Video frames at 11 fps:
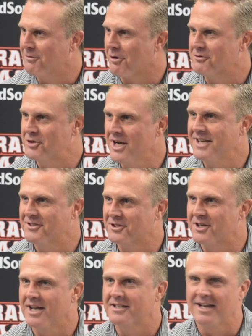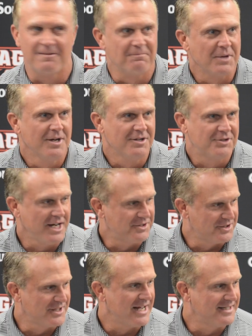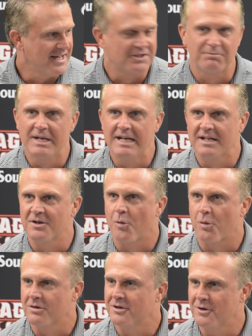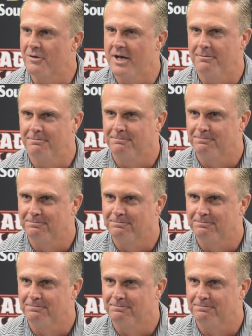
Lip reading: Where Chase has got that, Chase has got that speed in order to do that.